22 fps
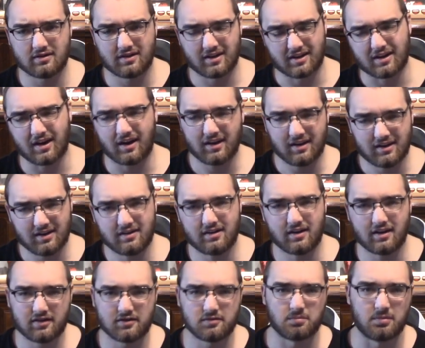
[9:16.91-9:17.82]
It kind of
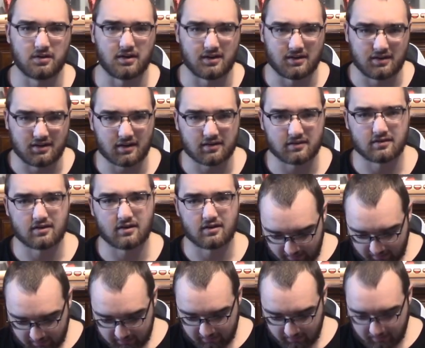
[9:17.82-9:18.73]
does, but it
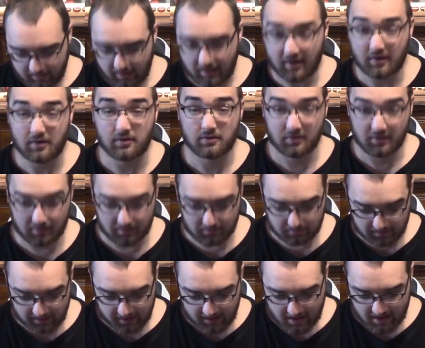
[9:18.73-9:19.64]
doesn't. So now
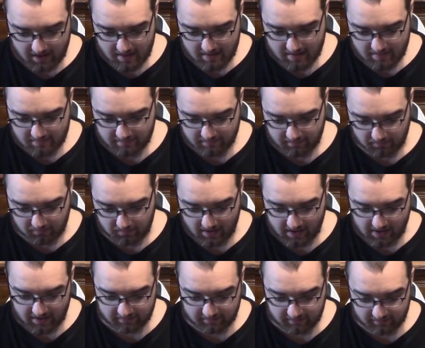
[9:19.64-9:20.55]
we have
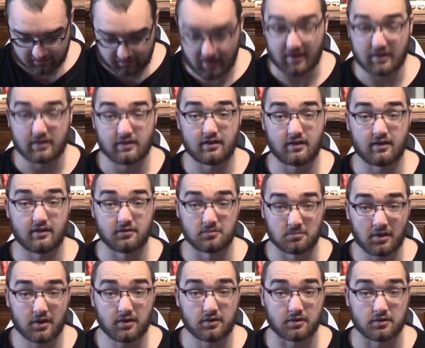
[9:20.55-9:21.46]
Wes and his
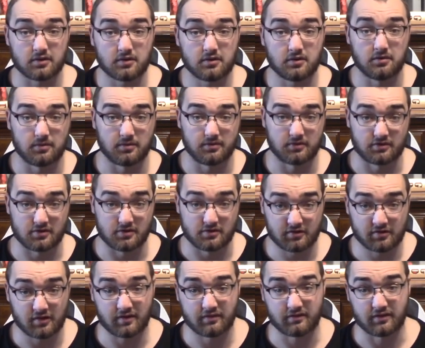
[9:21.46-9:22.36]
mother, who was the
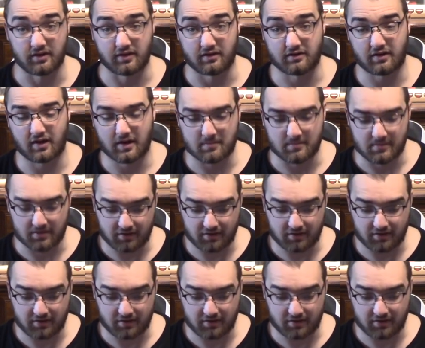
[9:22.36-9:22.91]
sheriff at the time,